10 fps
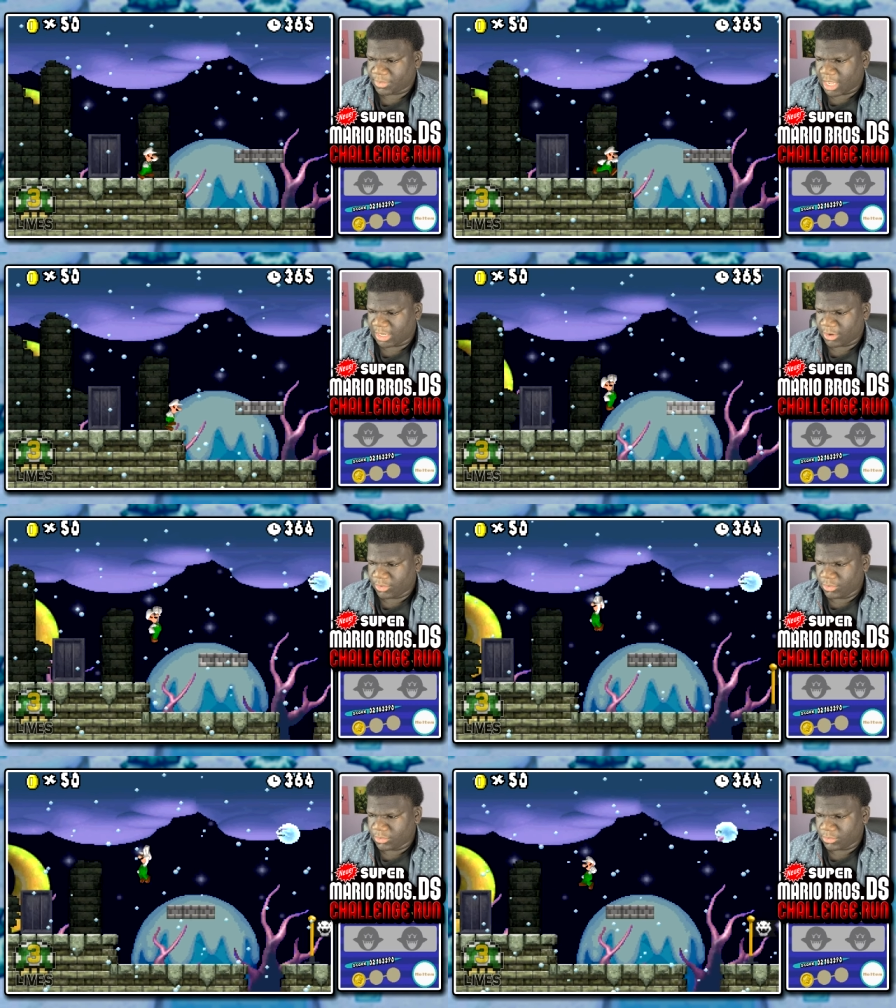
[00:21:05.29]

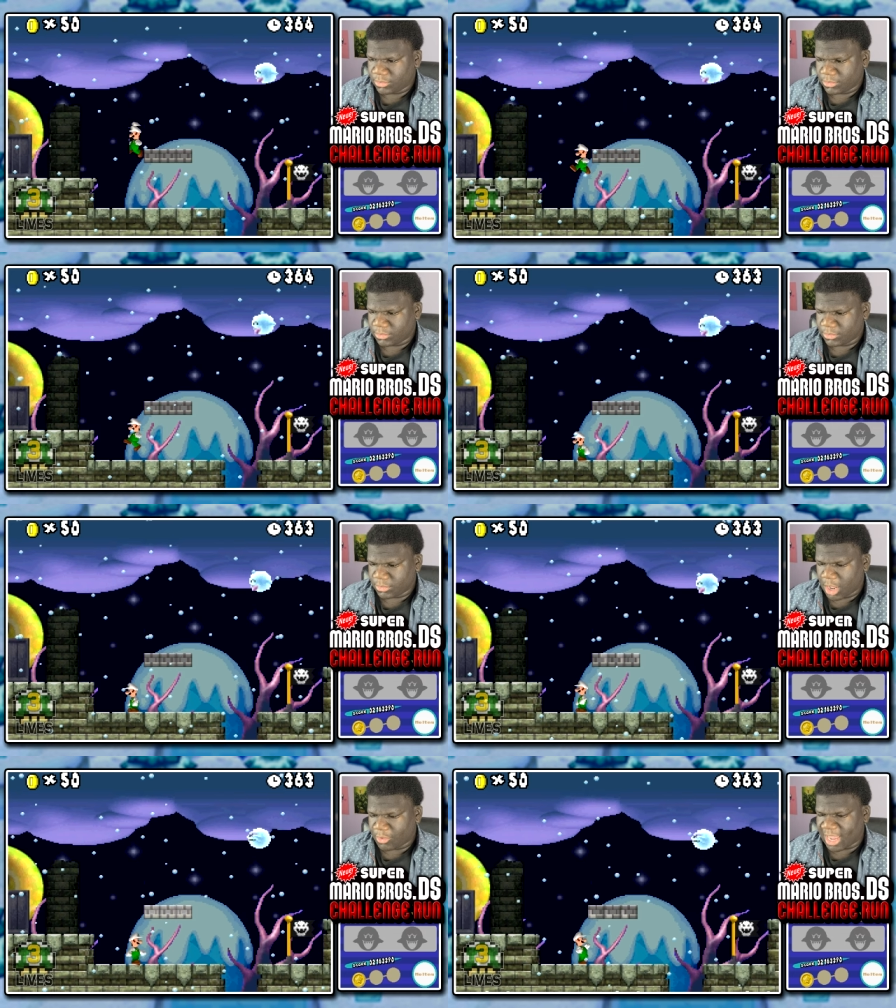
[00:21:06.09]
Hello?
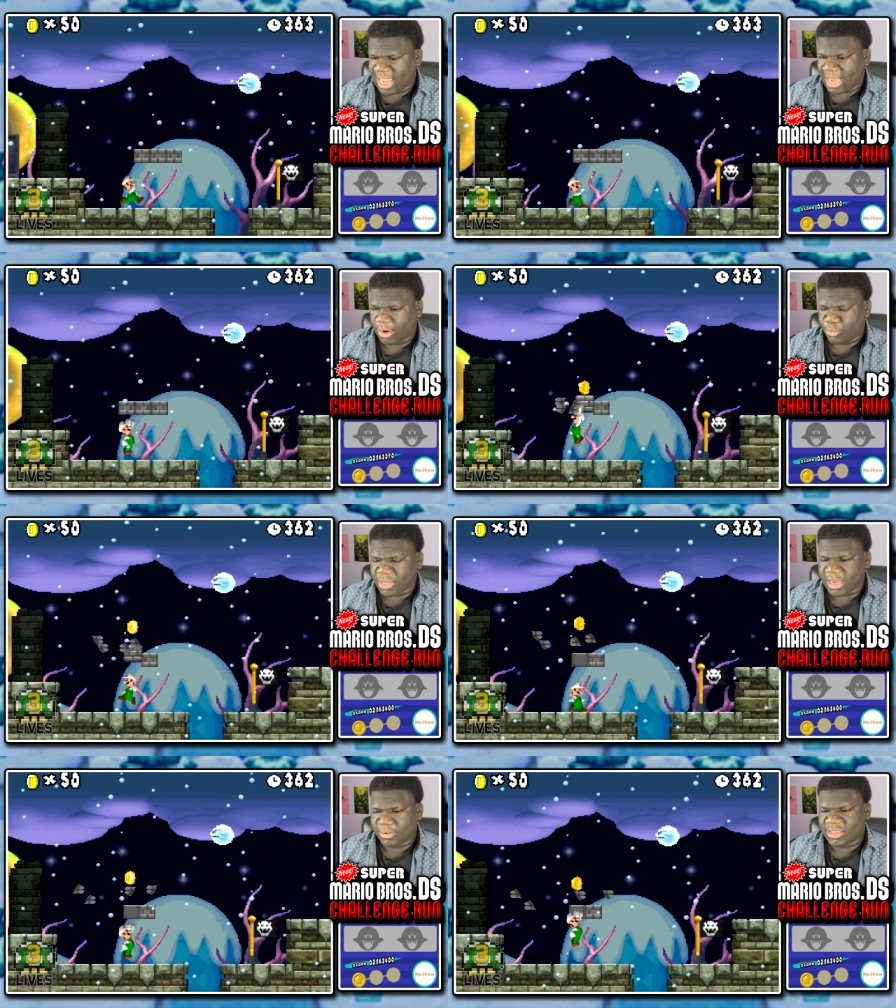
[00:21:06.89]
Okay, yeah, now we're
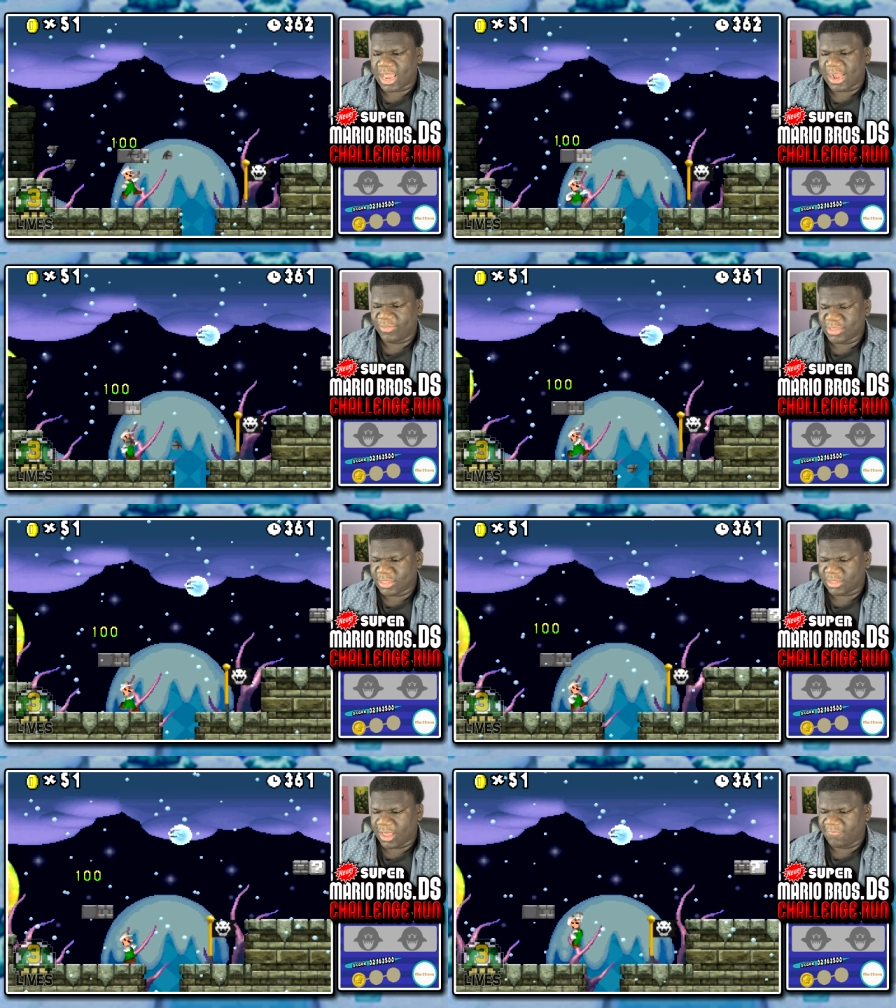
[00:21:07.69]
just outside now. This
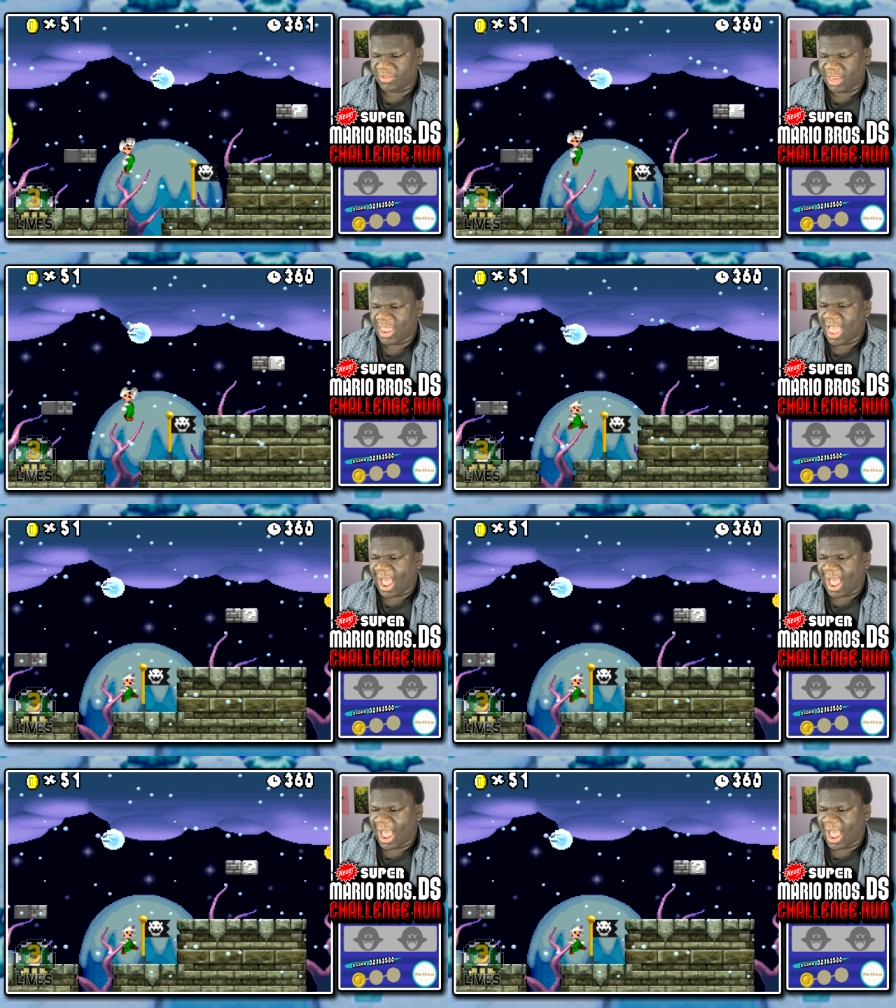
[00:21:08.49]
is lovely.